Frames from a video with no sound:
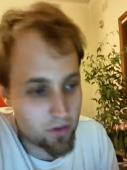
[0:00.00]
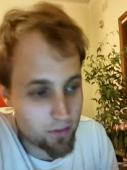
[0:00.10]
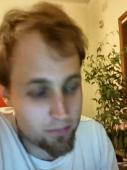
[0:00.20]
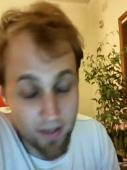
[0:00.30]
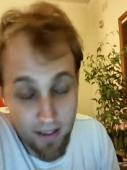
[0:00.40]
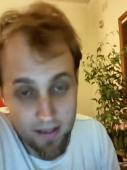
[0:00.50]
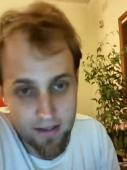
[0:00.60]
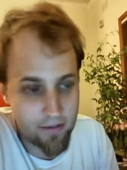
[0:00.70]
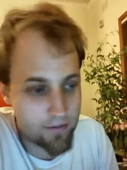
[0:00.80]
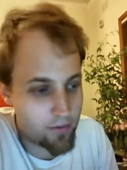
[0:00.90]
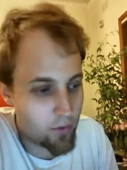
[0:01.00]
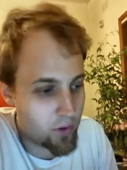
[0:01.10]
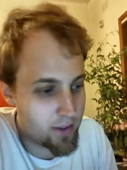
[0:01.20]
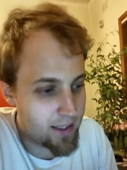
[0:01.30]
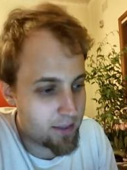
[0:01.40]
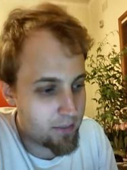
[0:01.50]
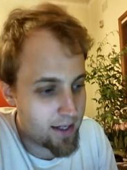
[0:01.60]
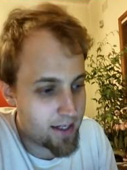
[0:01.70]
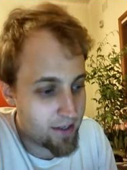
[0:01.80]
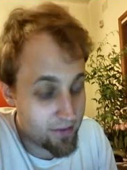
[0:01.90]
not productive, or they
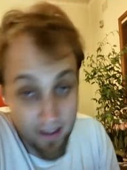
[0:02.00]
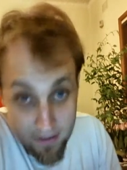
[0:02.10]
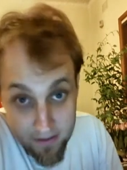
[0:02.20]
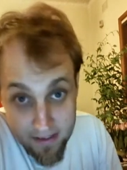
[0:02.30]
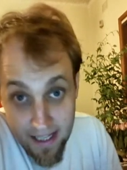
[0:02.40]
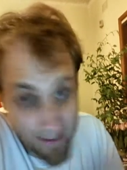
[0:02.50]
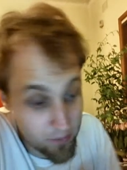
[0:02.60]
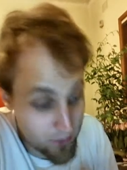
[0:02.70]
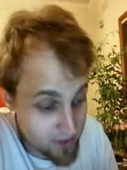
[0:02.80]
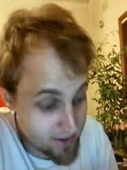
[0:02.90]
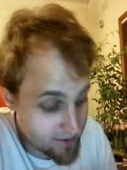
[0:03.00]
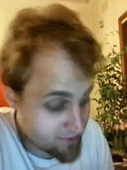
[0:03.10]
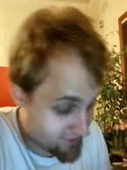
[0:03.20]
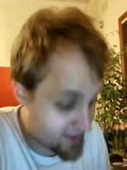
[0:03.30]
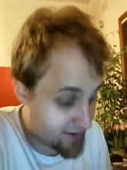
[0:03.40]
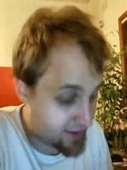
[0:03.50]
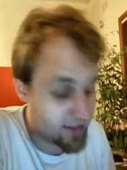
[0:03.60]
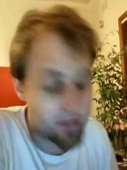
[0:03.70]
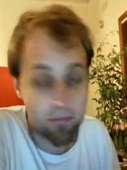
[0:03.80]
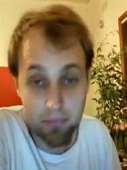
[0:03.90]
might have an understanding which is very
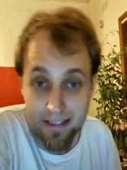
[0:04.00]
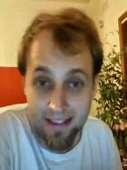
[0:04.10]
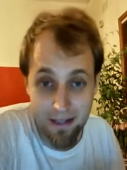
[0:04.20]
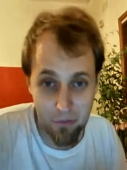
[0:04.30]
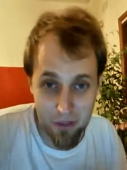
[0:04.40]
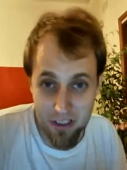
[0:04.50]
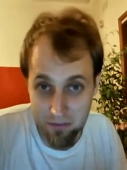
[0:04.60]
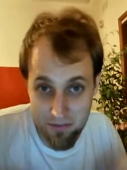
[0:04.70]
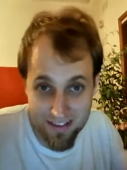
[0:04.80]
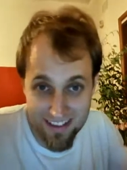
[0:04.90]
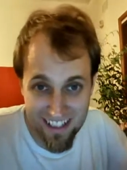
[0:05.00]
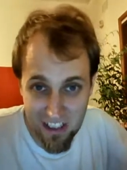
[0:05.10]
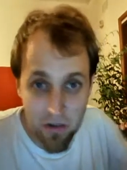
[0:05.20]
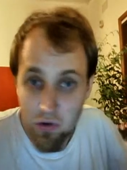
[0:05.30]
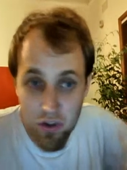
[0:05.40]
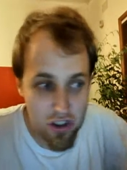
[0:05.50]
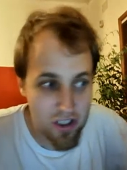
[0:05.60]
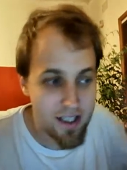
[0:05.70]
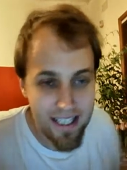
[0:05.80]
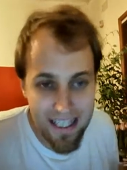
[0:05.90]
incomplete and which is missing huge,